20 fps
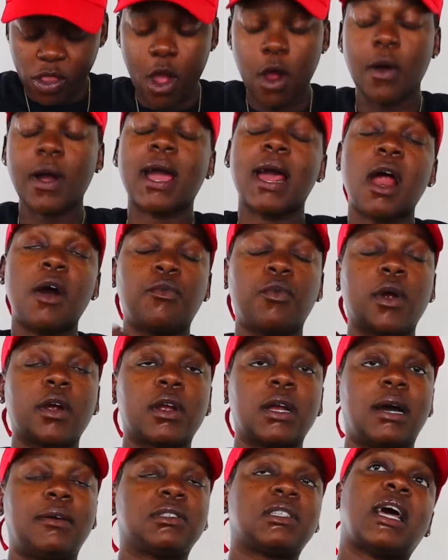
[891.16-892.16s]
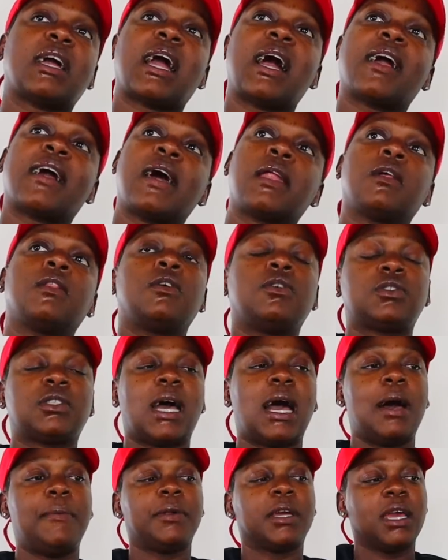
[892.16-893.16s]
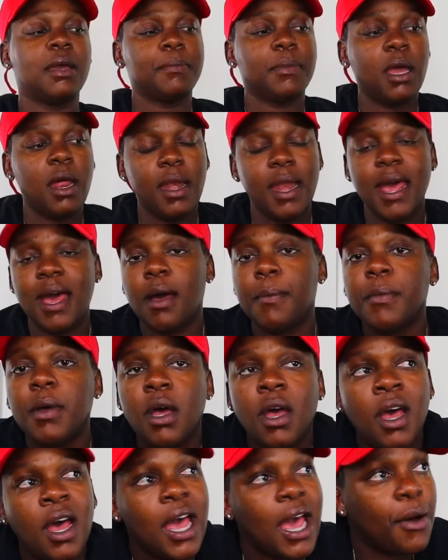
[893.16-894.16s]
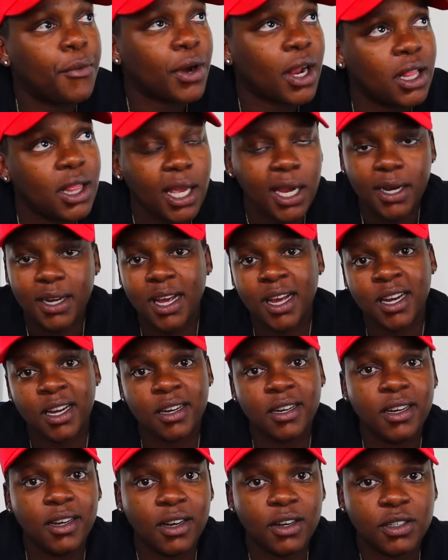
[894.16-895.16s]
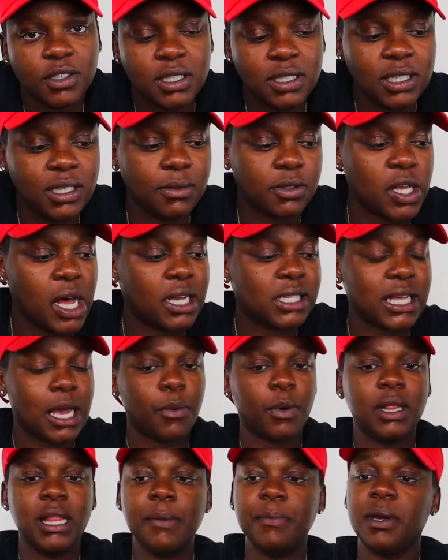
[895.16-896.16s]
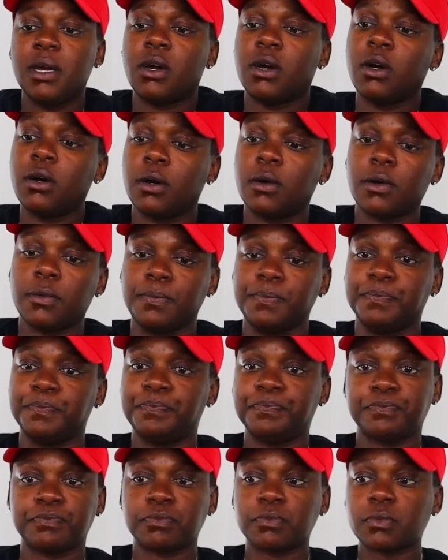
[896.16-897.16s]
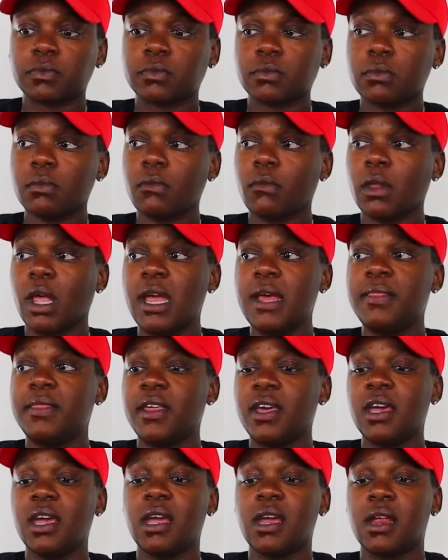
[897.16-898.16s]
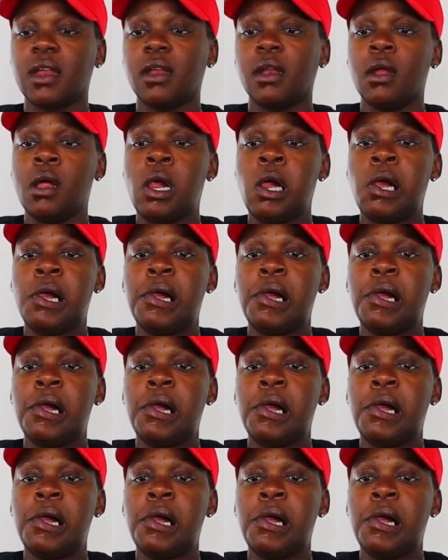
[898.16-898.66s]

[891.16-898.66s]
When I got work, I was like, I got a little time to get me a nap. And when I laid down, I couldn't go to sleep. So I was like, well, let me cook. And then